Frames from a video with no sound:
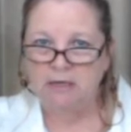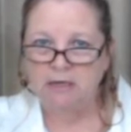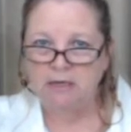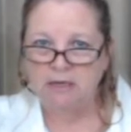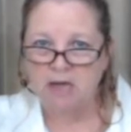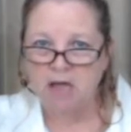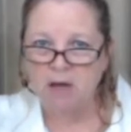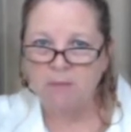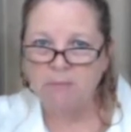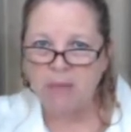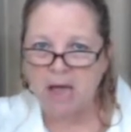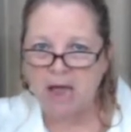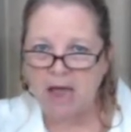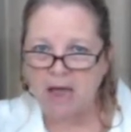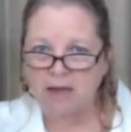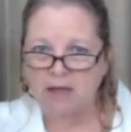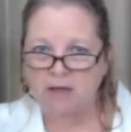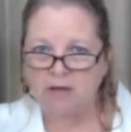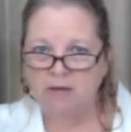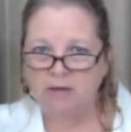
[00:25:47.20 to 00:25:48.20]
Come
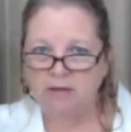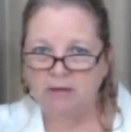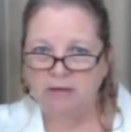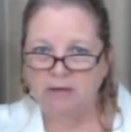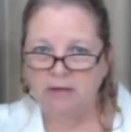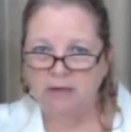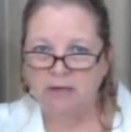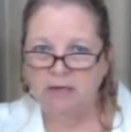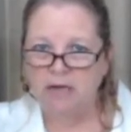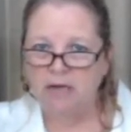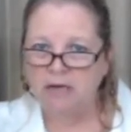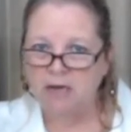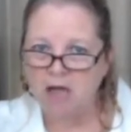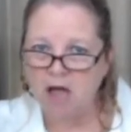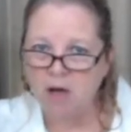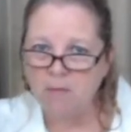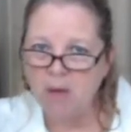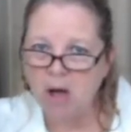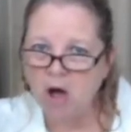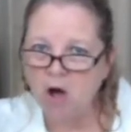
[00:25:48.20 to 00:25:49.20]
back.
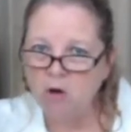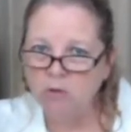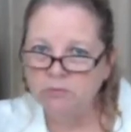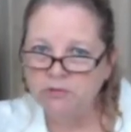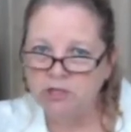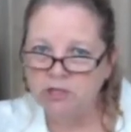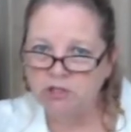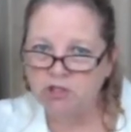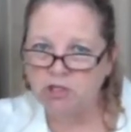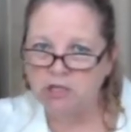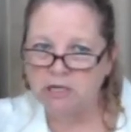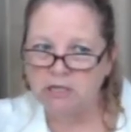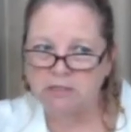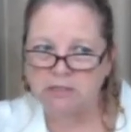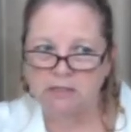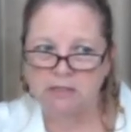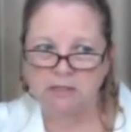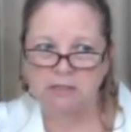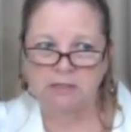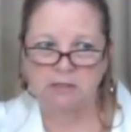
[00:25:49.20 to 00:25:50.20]
Come home to
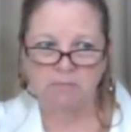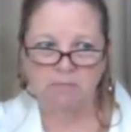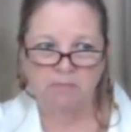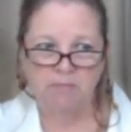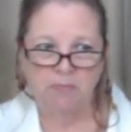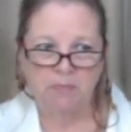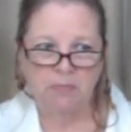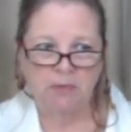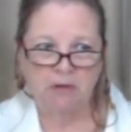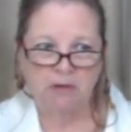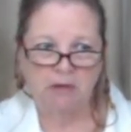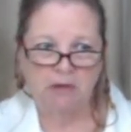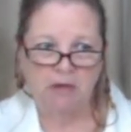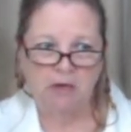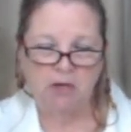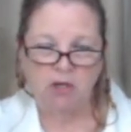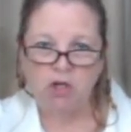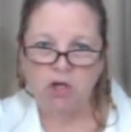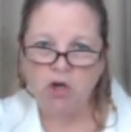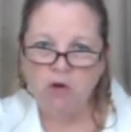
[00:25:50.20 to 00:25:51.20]
Jesus.
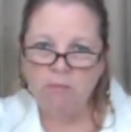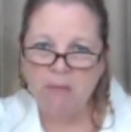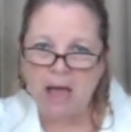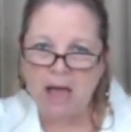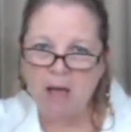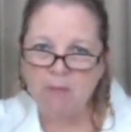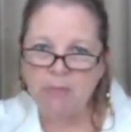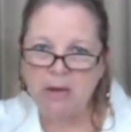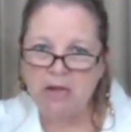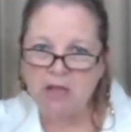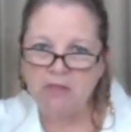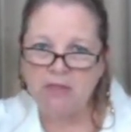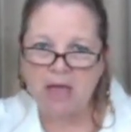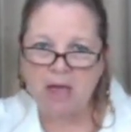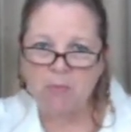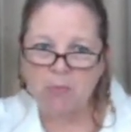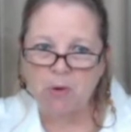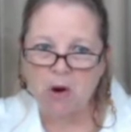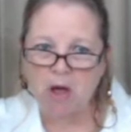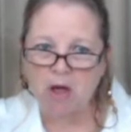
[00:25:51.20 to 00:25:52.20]
You might be
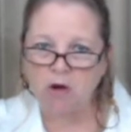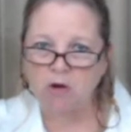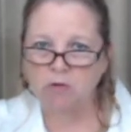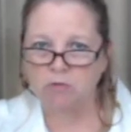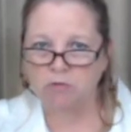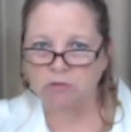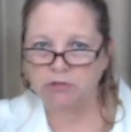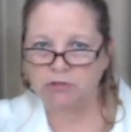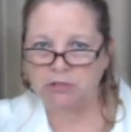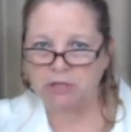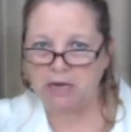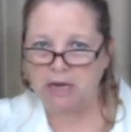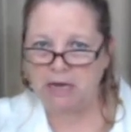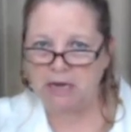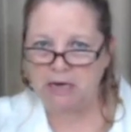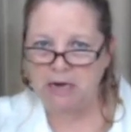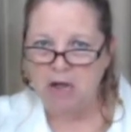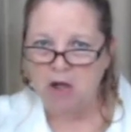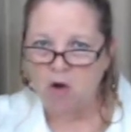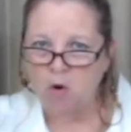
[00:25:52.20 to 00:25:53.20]
that prodigal
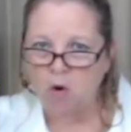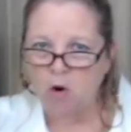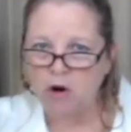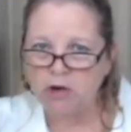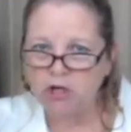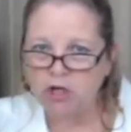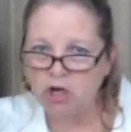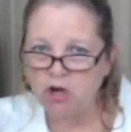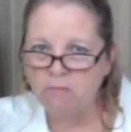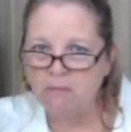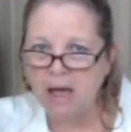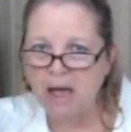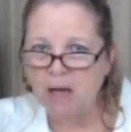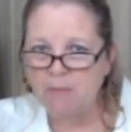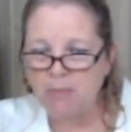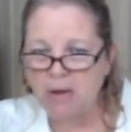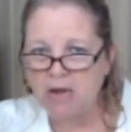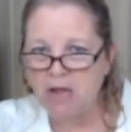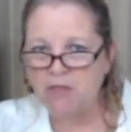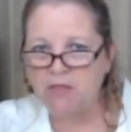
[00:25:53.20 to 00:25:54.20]
son, or you might
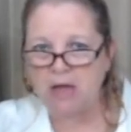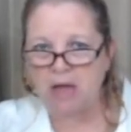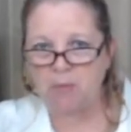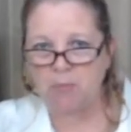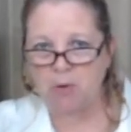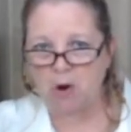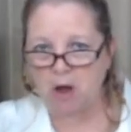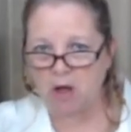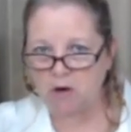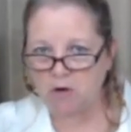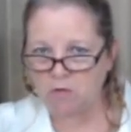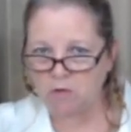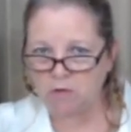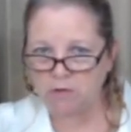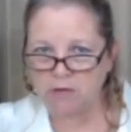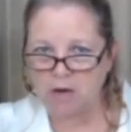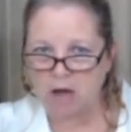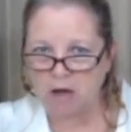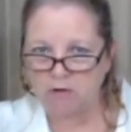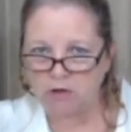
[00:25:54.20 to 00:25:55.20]
be that prodigal
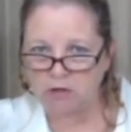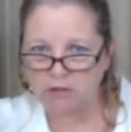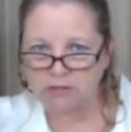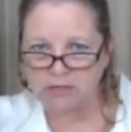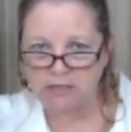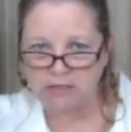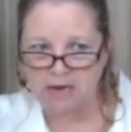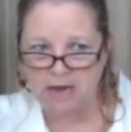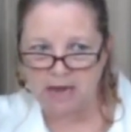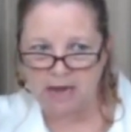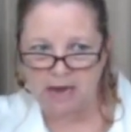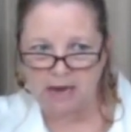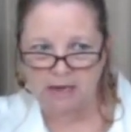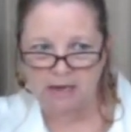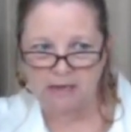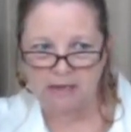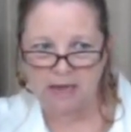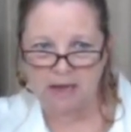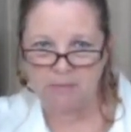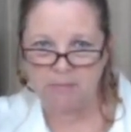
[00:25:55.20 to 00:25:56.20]
daughter today.
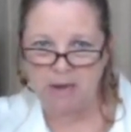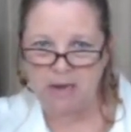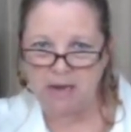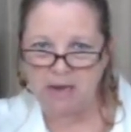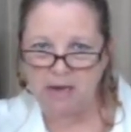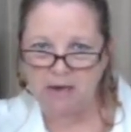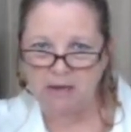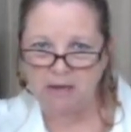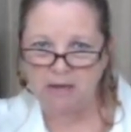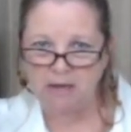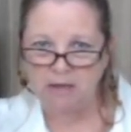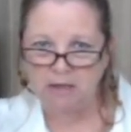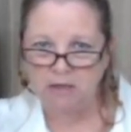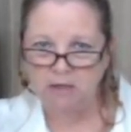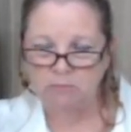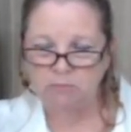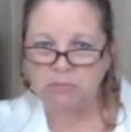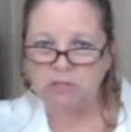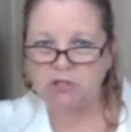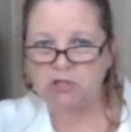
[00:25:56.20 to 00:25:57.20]
Amen.
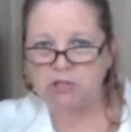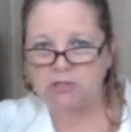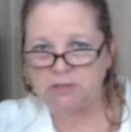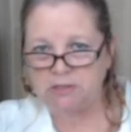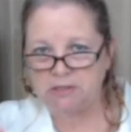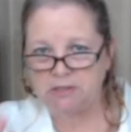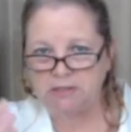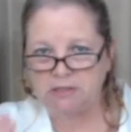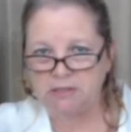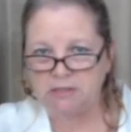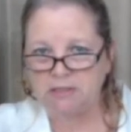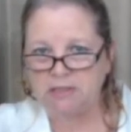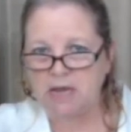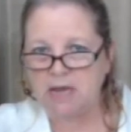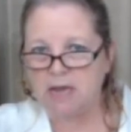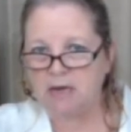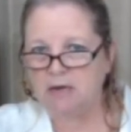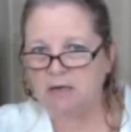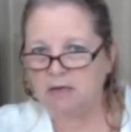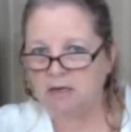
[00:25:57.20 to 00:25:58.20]
But Jesus is
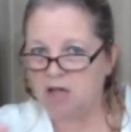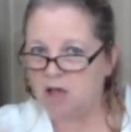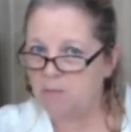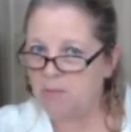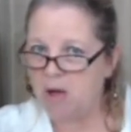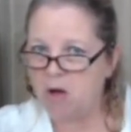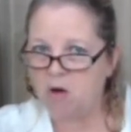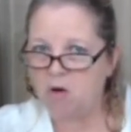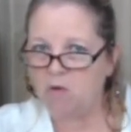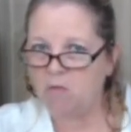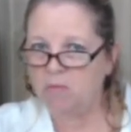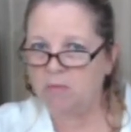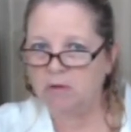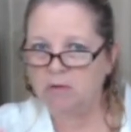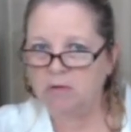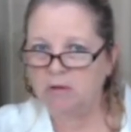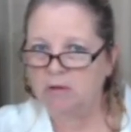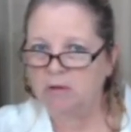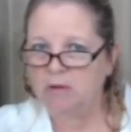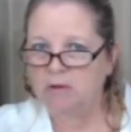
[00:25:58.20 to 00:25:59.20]
saying, come home.
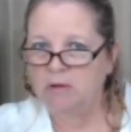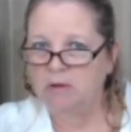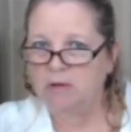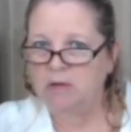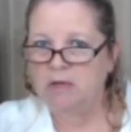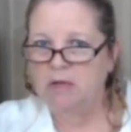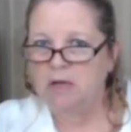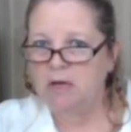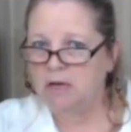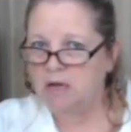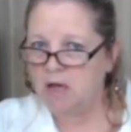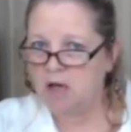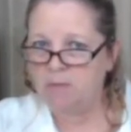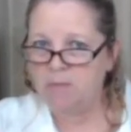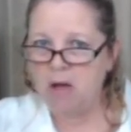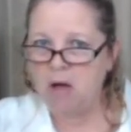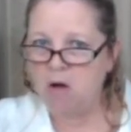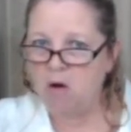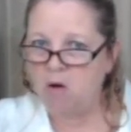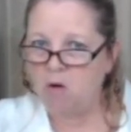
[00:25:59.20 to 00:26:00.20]
Come
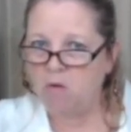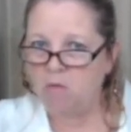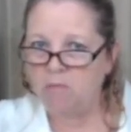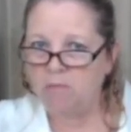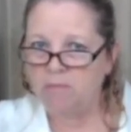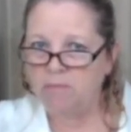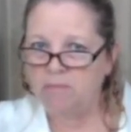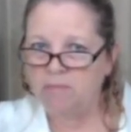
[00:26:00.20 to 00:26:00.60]
home.